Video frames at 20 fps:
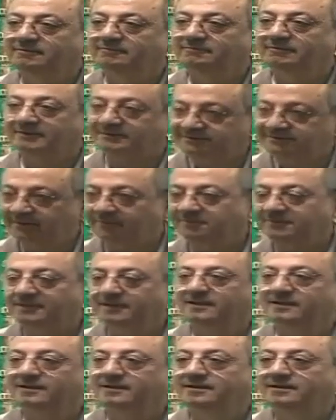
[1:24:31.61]
with
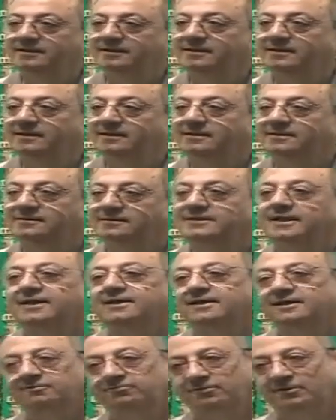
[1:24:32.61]
something,
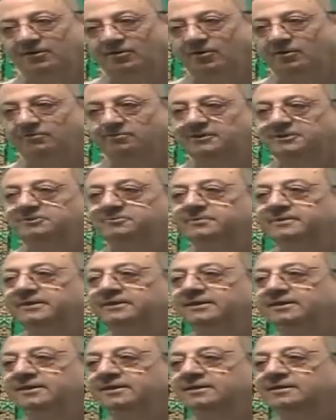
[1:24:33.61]
then it will always
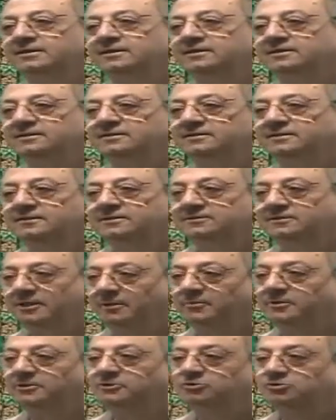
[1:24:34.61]
be
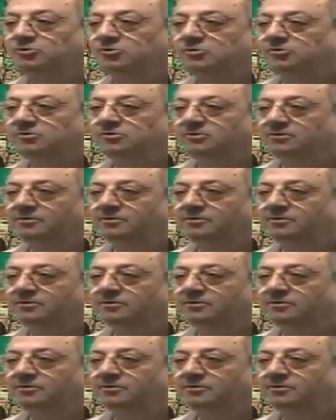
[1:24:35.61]
Tamizu